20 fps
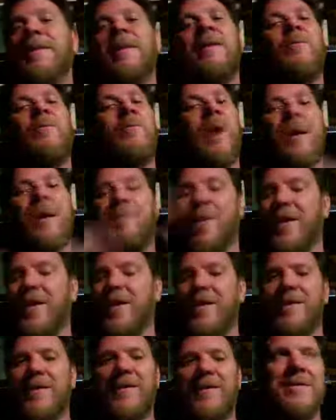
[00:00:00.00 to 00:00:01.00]
Well, I'm not
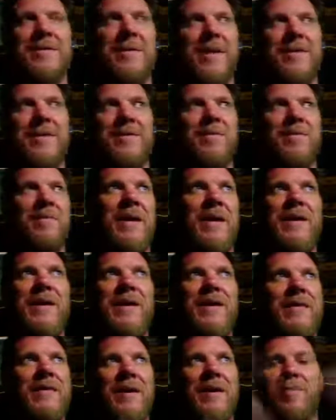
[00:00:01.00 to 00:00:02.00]
going to discuss
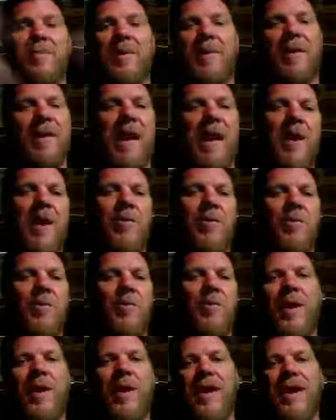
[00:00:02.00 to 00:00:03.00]
anything about how or
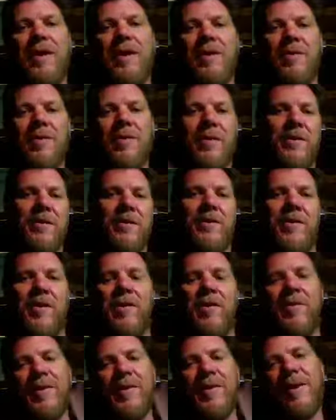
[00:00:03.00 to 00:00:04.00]
why or, you know,
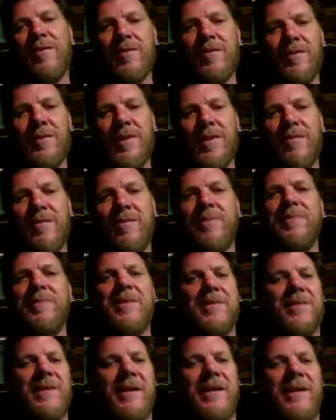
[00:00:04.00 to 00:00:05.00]
all that other stuff. I'm
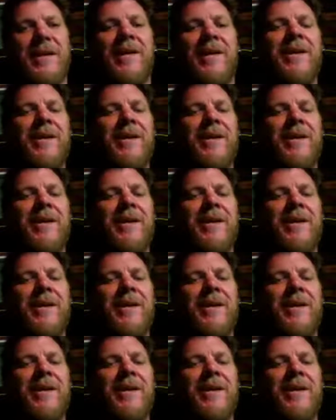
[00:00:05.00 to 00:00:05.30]
just saying